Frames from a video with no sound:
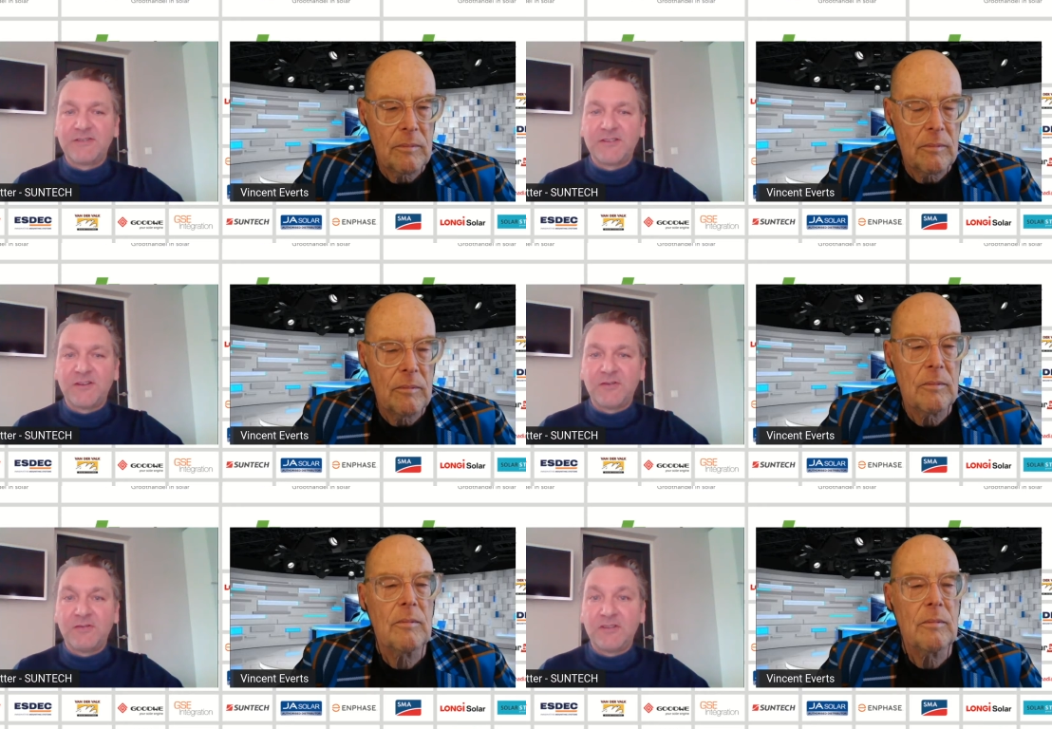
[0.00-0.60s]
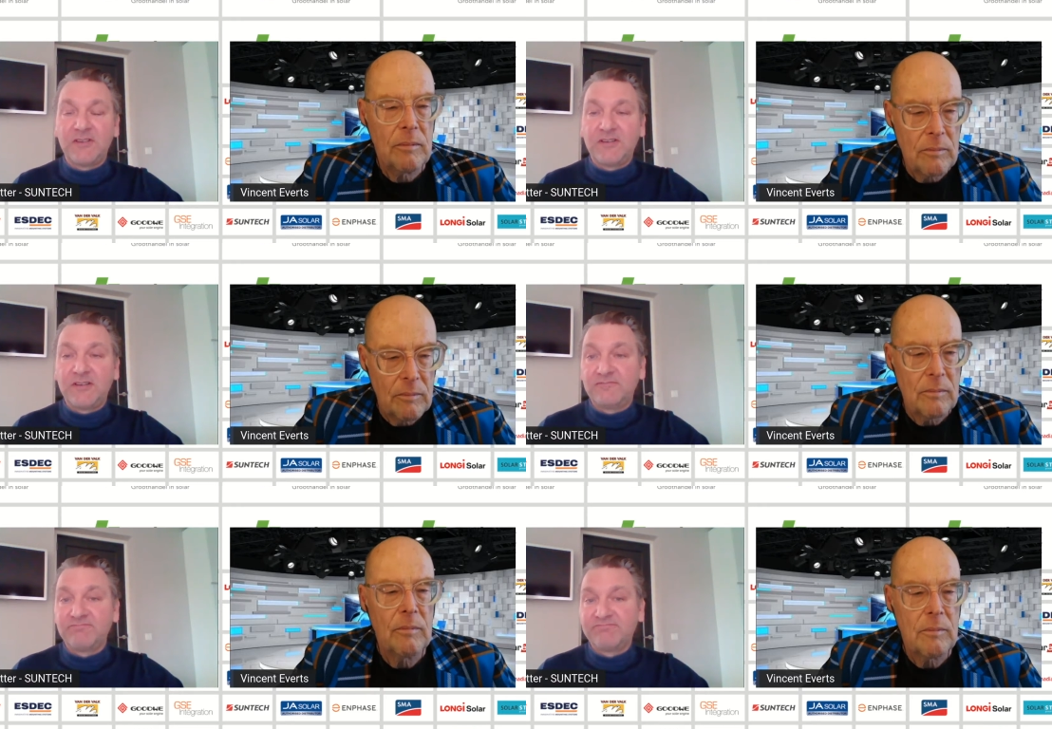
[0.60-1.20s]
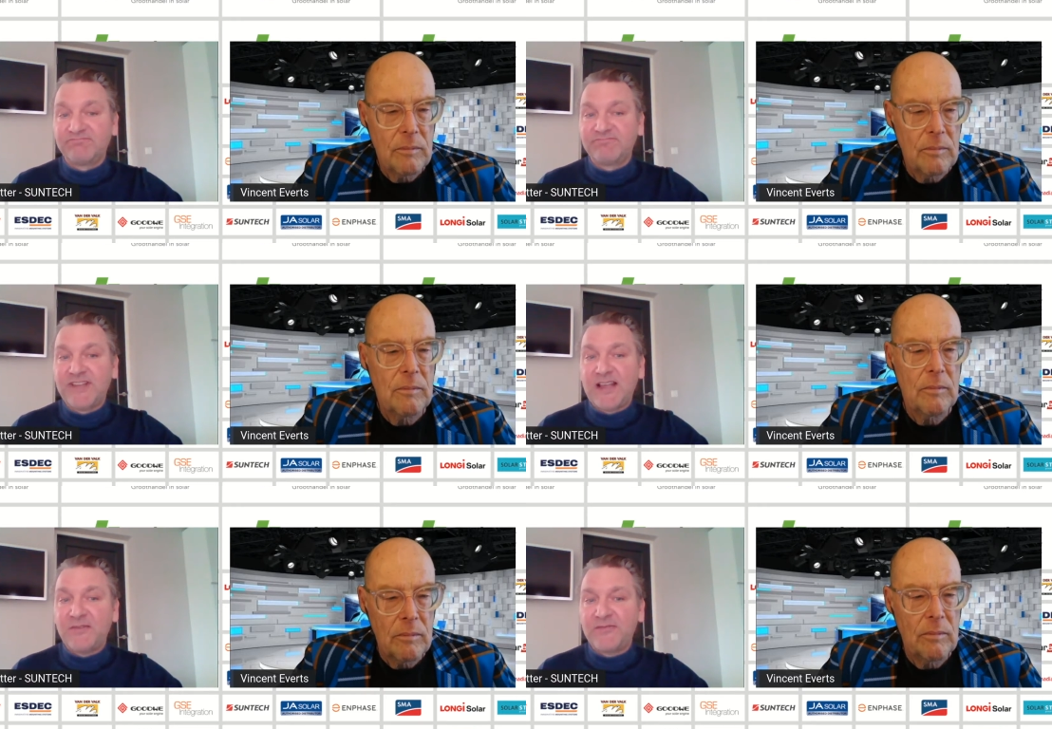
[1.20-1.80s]
Speaker 1: also, uh,
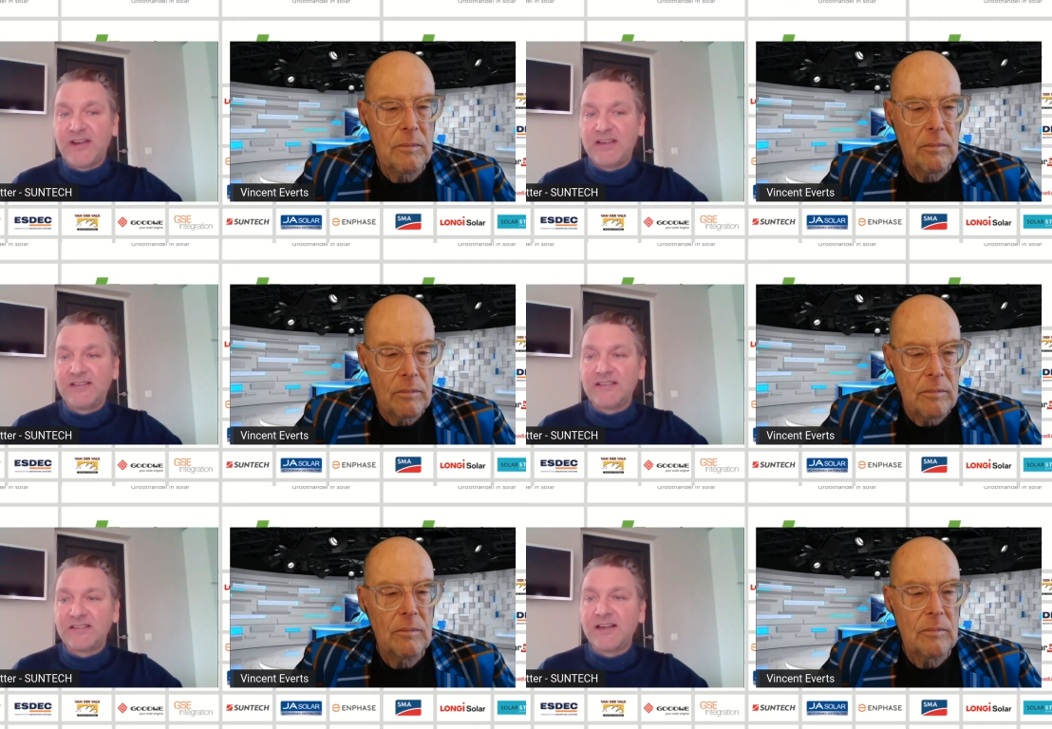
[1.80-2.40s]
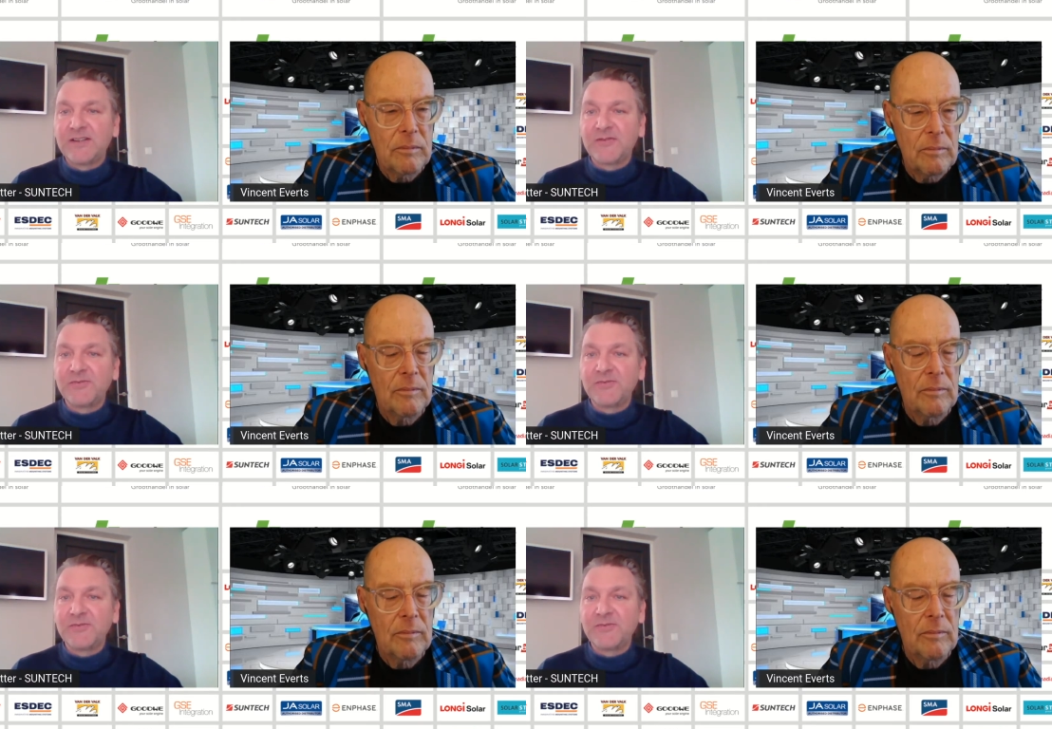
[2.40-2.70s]
yeah, via this kind